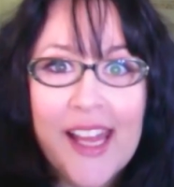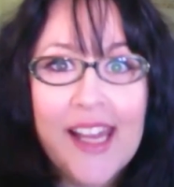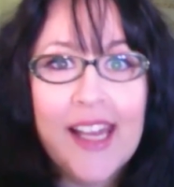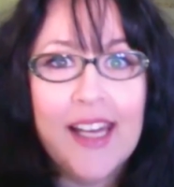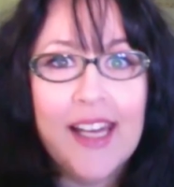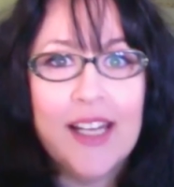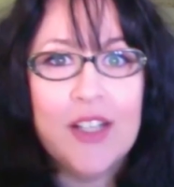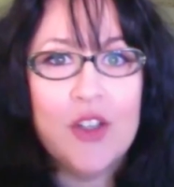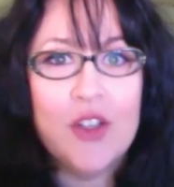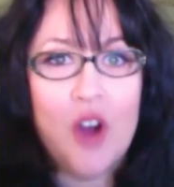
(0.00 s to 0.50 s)

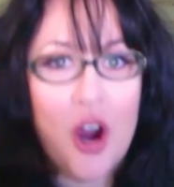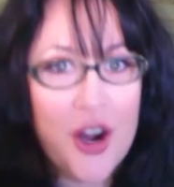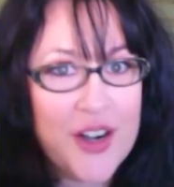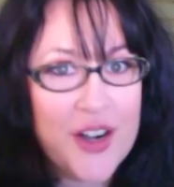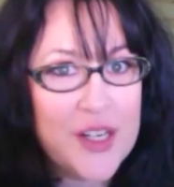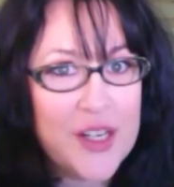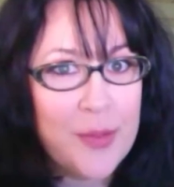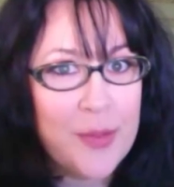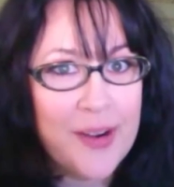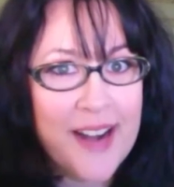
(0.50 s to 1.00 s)
It is
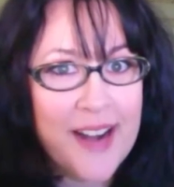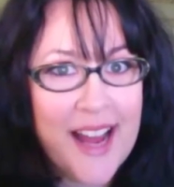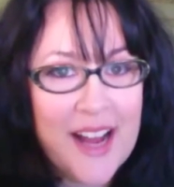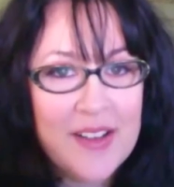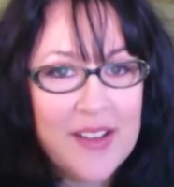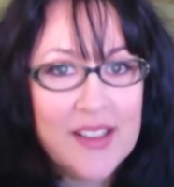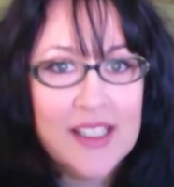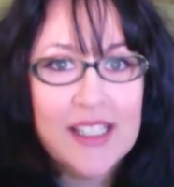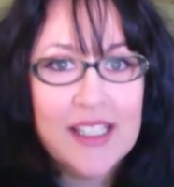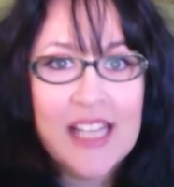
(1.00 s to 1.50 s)
hard to
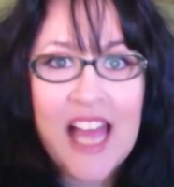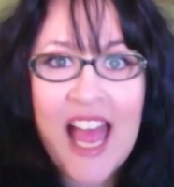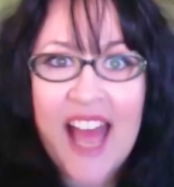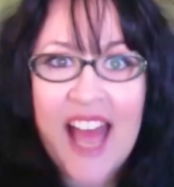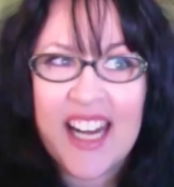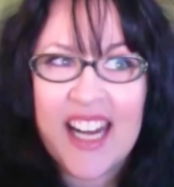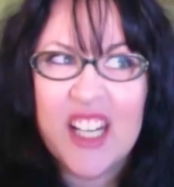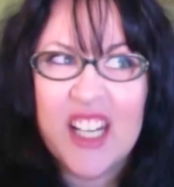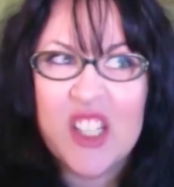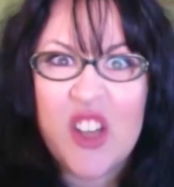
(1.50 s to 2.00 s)
pronounce
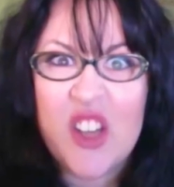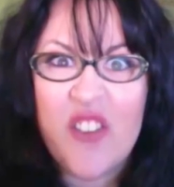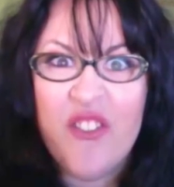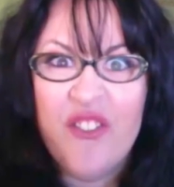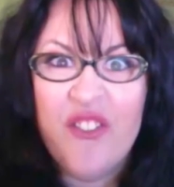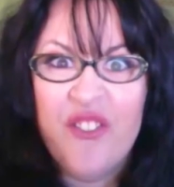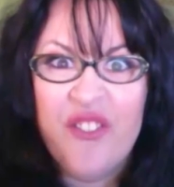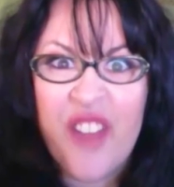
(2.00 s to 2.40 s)
and it is a